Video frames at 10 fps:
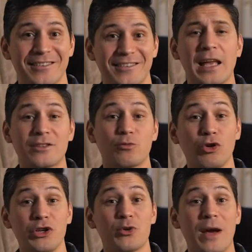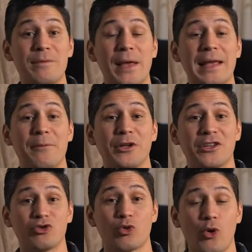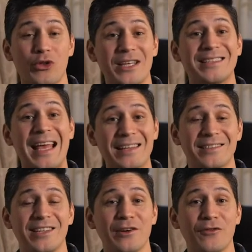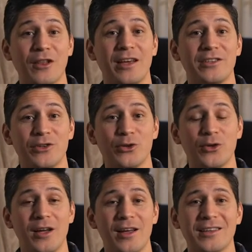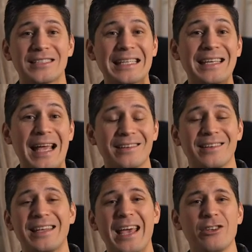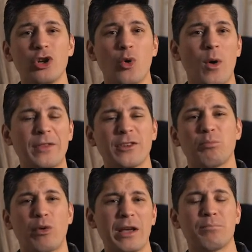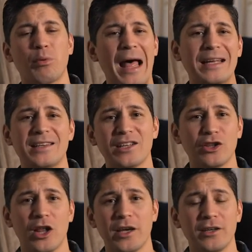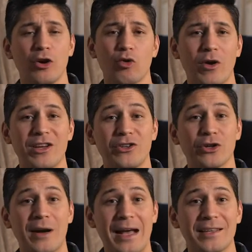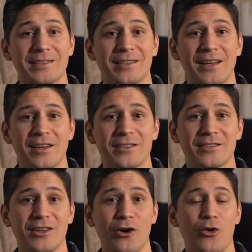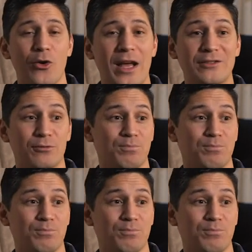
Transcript: It's really great being able to control the intensity of the light too, because at the end of the day, you don't want this bright, blinding light right in your eyes. So it's